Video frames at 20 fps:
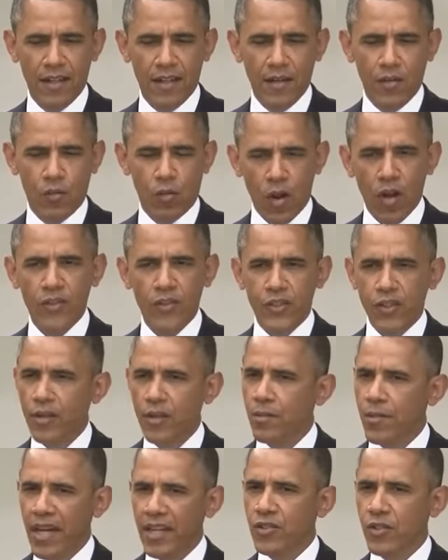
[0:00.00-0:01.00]
uh, we're also
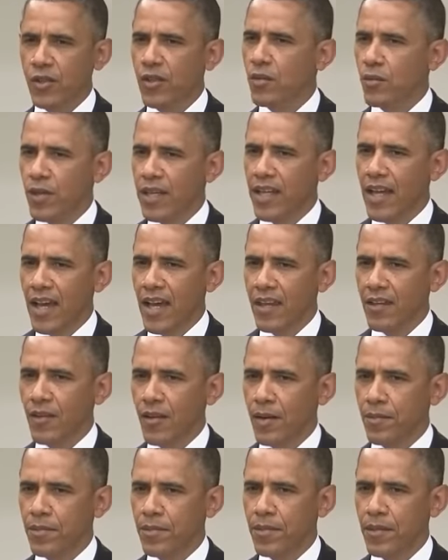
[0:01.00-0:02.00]
going to make sure that we
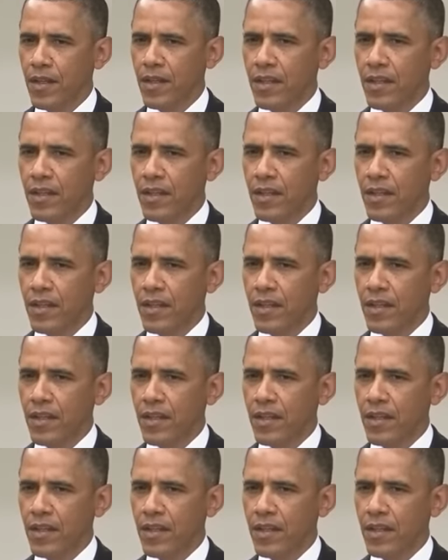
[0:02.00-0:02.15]
gather up